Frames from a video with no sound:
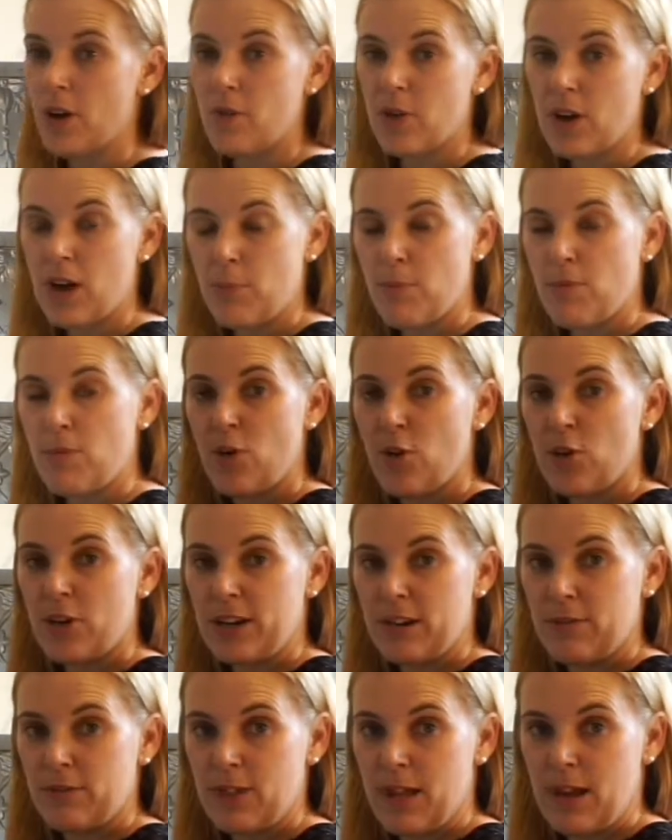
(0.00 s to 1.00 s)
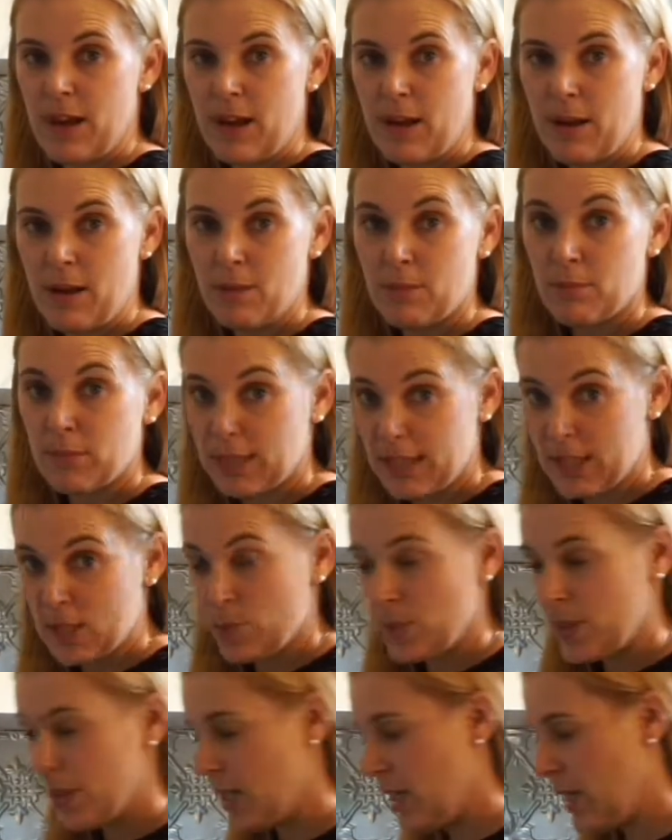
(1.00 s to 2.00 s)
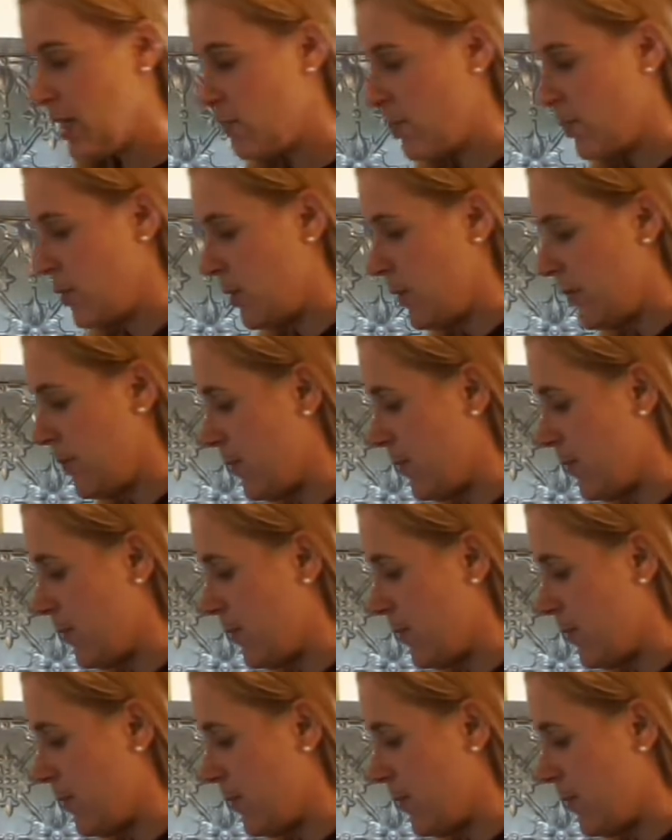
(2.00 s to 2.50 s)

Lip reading: of a cup of coconut flour plus 1 teaspoon.